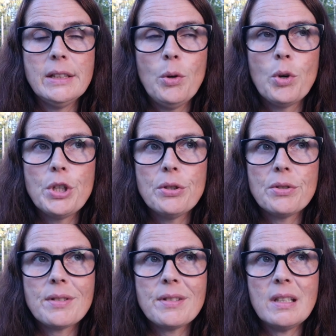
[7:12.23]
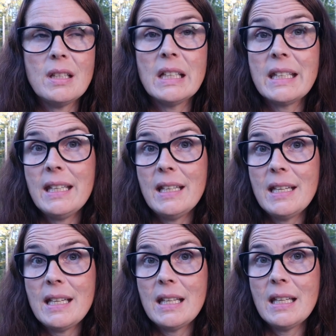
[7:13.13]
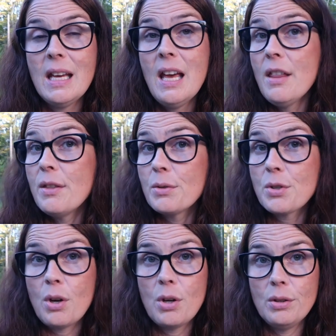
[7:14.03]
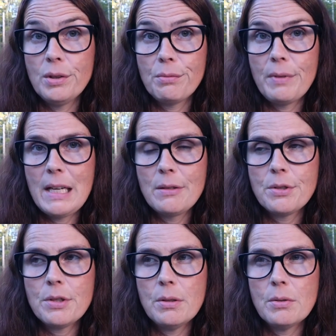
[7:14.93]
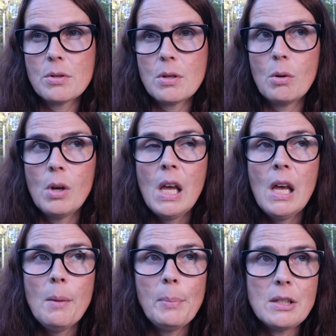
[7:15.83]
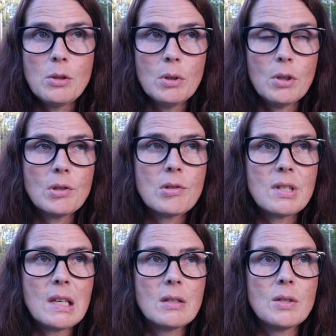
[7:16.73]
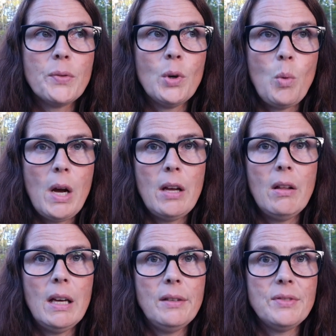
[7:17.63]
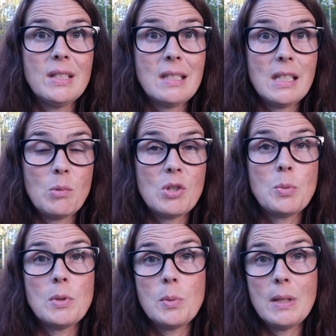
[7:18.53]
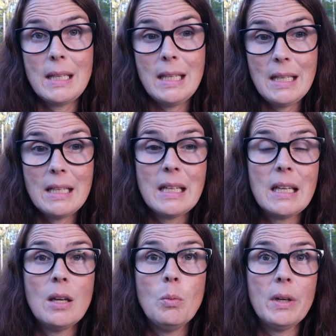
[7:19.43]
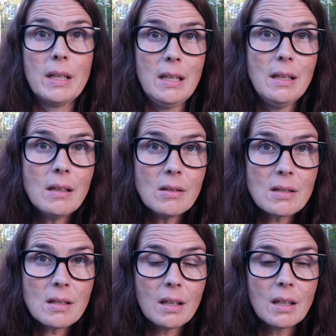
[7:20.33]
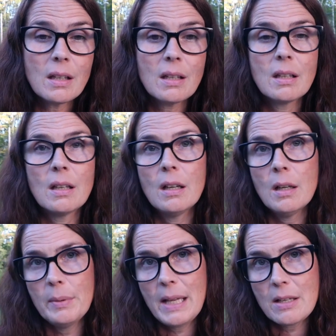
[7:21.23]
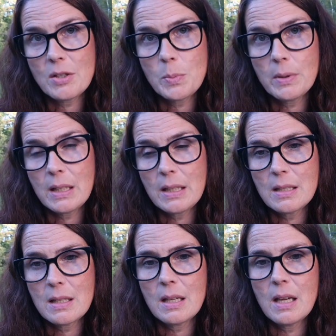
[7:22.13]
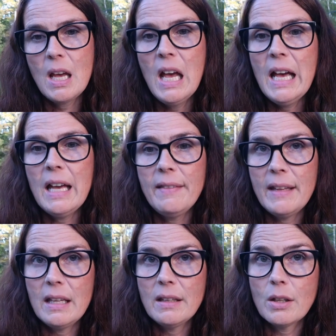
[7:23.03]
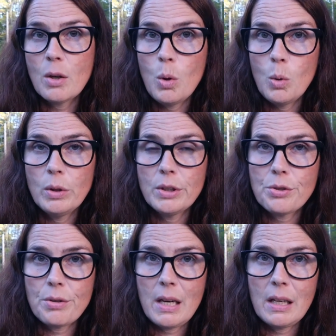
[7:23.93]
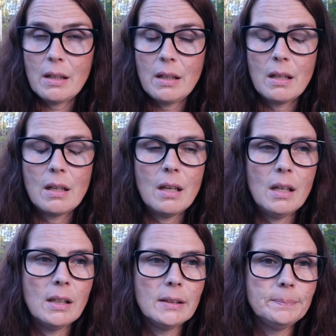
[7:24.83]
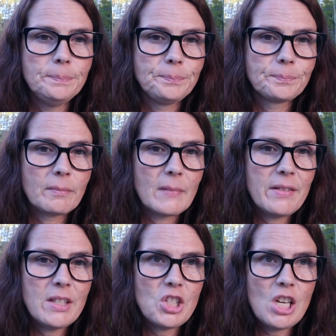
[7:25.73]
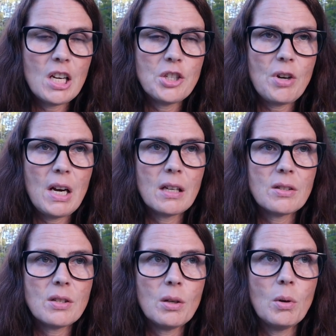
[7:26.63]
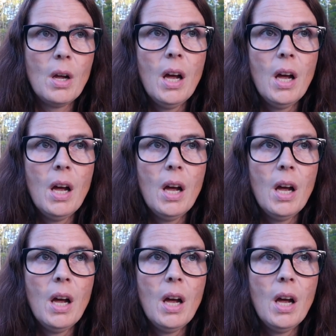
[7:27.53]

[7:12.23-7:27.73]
or you'll see a kidney. Those all look round too. So by doing ultrasounds for a while, I've distinguished between a kidney, what a kidney looks like, a bladder's pretty easy, and then the colon tract, the GI tract. So